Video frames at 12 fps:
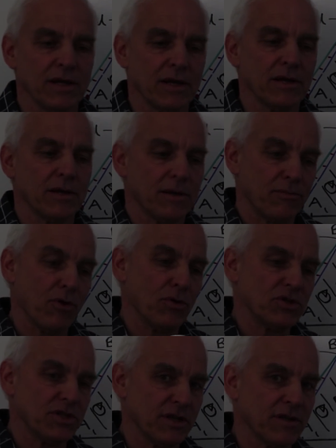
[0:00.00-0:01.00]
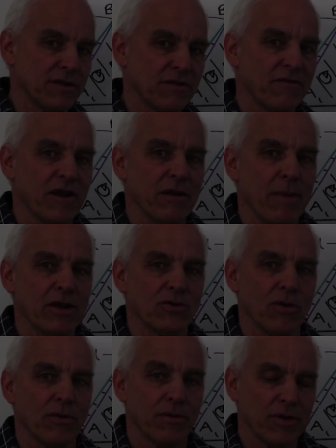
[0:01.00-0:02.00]
approach the
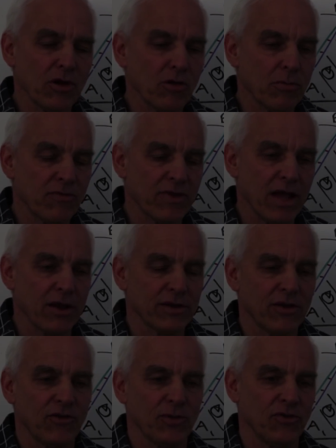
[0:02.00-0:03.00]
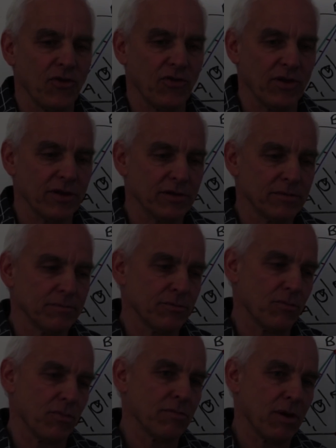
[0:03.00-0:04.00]
fundamental theorem of calculus, which is a
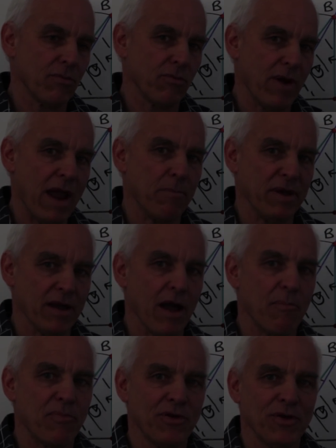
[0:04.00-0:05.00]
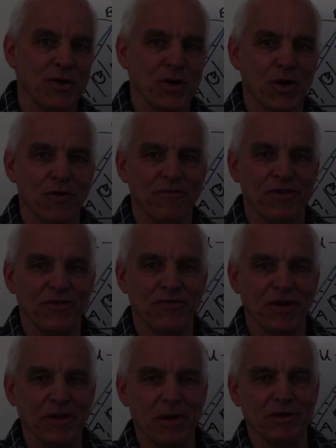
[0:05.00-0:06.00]
ramping up of this
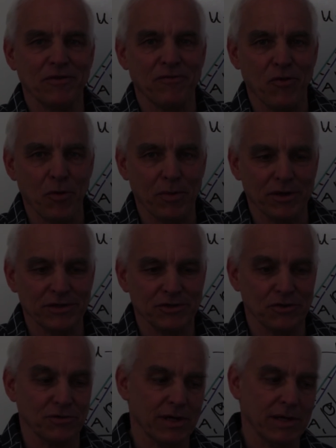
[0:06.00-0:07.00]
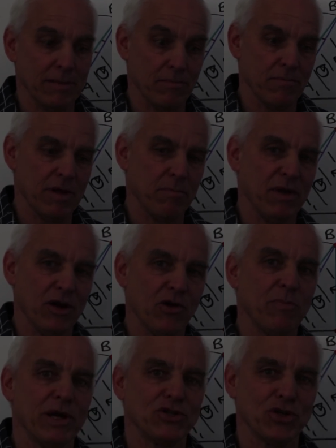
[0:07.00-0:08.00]
fundamental formula to a bigger
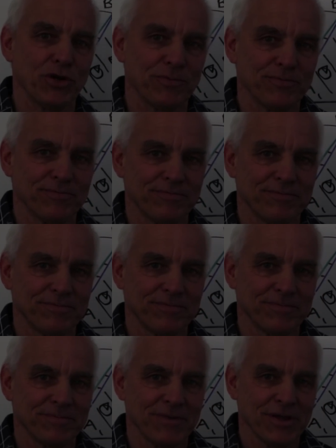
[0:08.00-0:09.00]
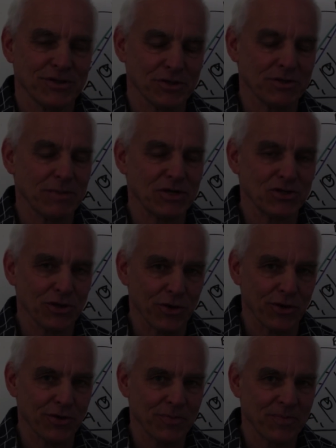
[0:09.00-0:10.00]
picture. So there's much to
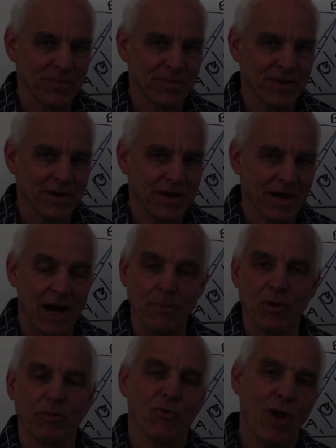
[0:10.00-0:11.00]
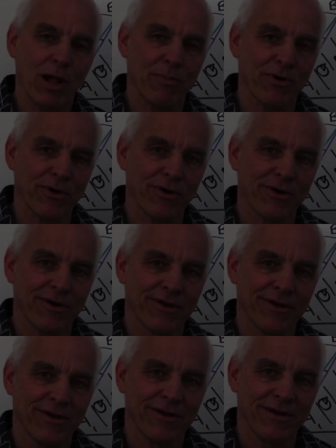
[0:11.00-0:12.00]
learn. I'm Norman Wildberger.
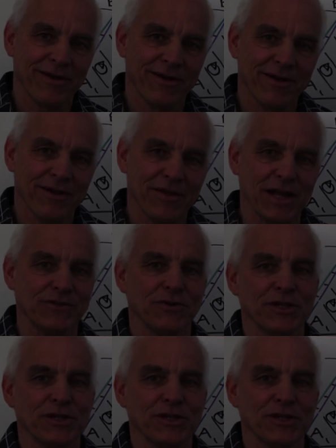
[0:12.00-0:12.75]
Thanks for